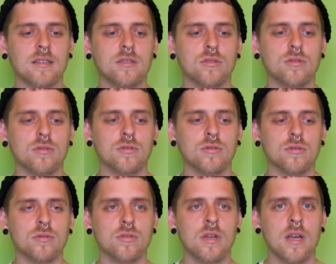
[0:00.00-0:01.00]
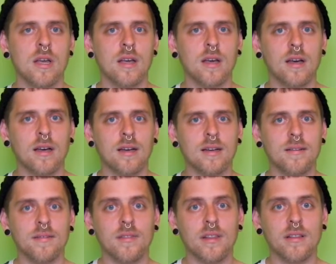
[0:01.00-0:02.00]
to
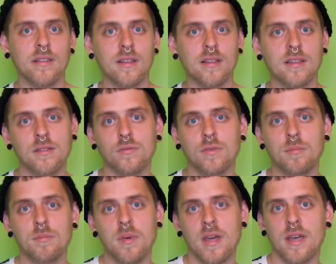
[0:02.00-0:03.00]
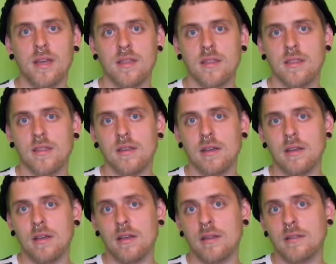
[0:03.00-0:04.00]
the thing that we make
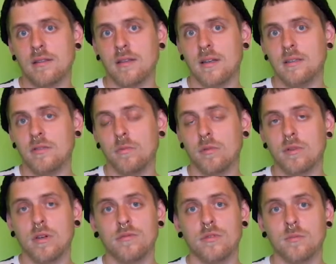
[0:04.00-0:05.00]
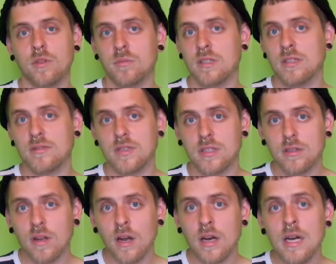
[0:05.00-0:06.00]
the dative plural from nominative
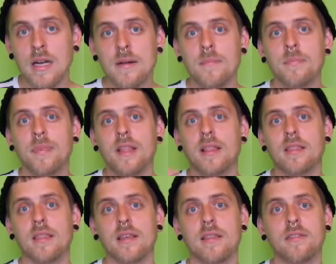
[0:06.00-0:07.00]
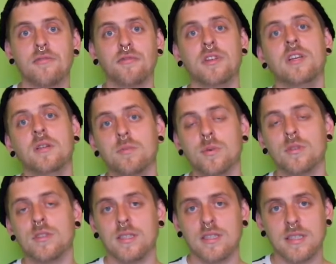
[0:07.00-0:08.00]
singular. The three
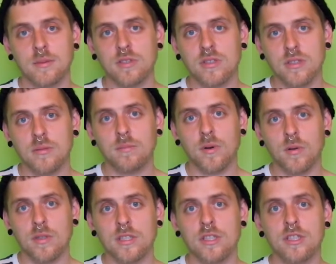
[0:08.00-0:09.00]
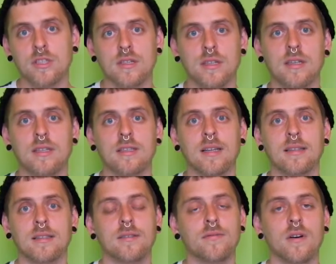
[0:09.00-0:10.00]
important exceptions in Polish
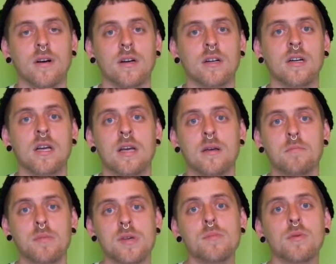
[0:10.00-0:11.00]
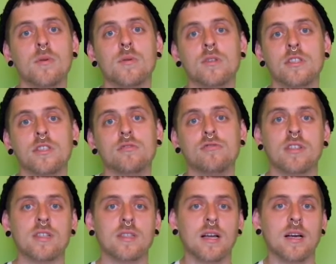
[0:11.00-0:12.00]
dative are people, children
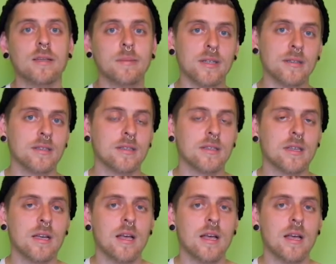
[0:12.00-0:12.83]
and animals.